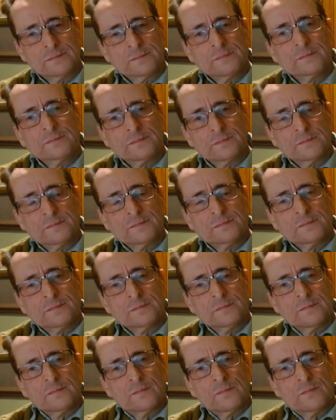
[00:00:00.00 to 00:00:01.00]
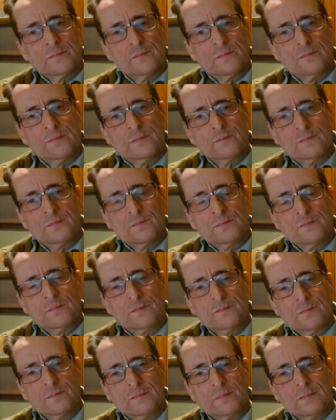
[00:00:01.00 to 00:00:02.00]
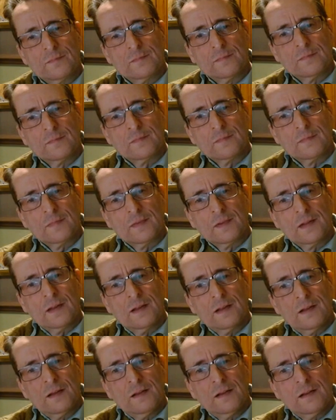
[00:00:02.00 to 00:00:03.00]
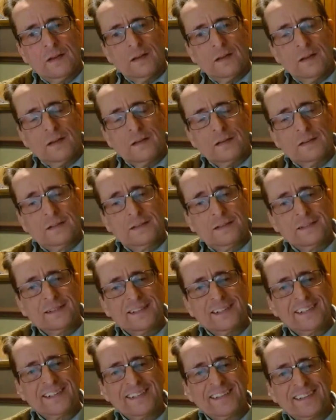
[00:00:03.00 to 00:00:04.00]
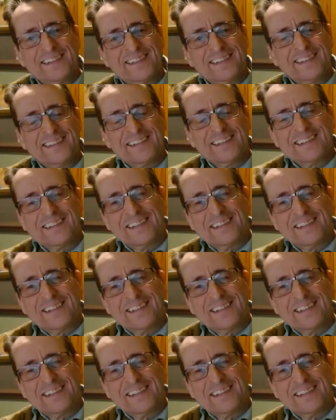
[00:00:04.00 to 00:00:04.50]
This person isn't speaking.